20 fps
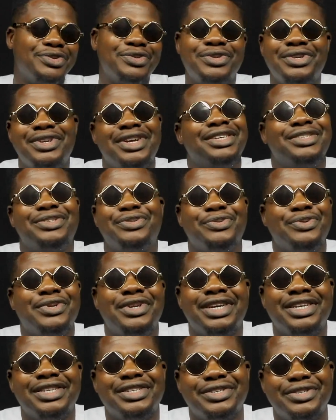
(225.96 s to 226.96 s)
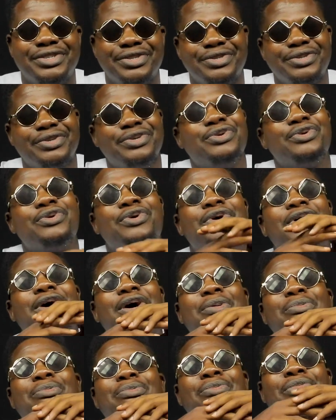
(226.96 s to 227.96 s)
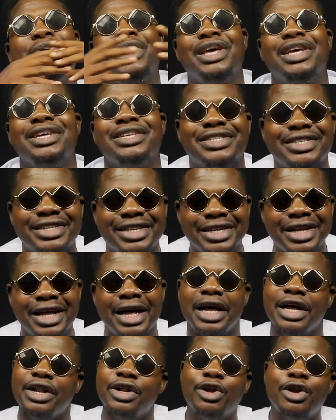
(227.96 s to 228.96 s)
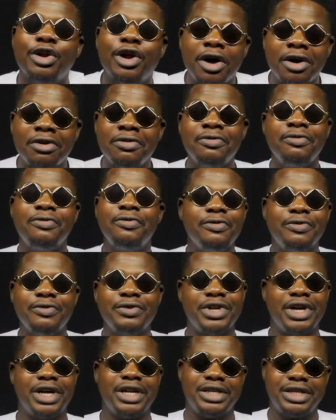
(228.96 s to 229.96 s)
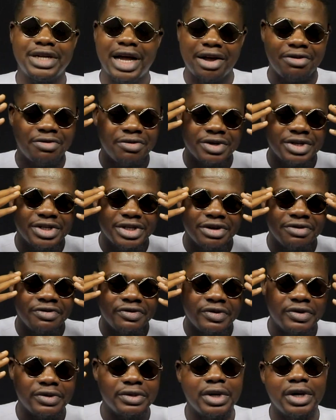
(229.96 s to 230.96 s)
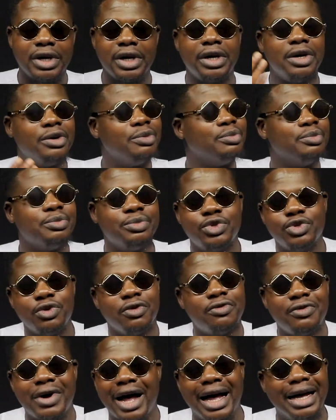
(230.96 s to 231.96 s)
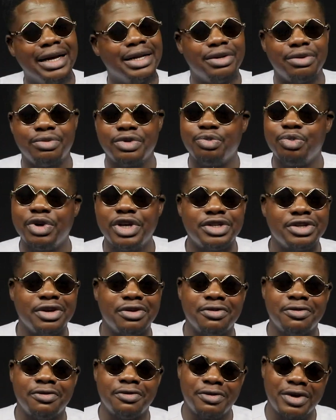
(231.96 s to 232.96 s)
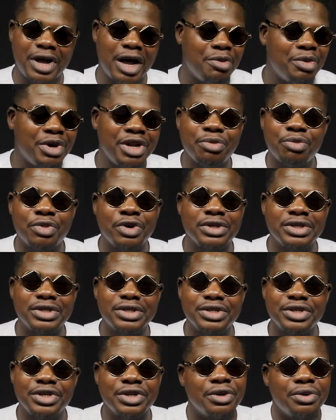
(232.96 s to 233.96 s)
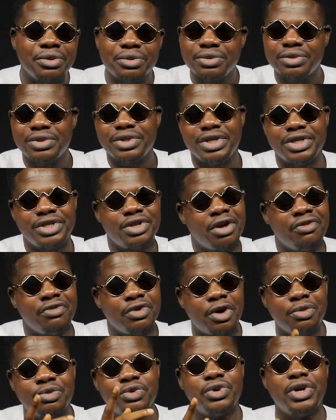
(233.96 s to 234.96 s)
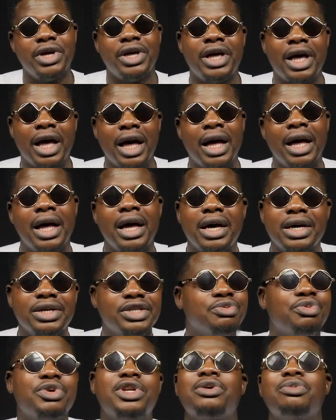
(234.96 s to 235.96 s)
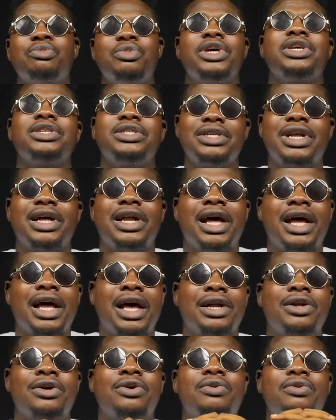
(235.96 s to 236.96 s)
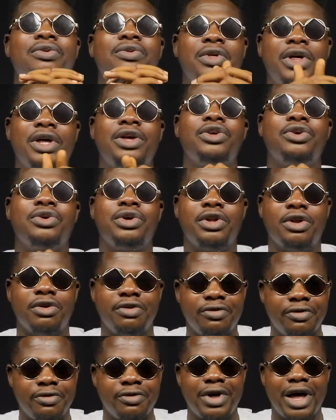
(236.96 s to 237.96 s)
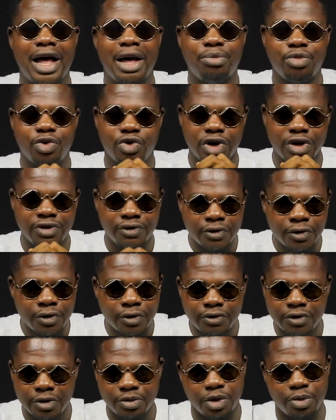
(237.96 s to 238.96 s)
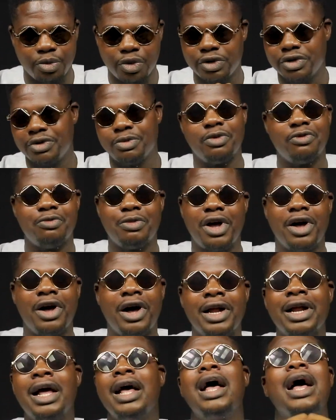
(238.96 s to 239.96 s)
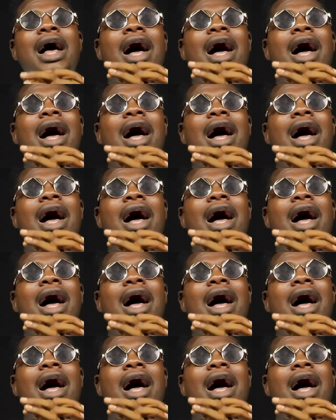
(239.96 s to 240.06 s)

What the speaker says: Goodness. You're amazing. The love that I've received so far in the space of how many months? You know, it's not even up to a year. It's been amazing, and I cannot thank you enough. I'm grateful from the bottom of my heart.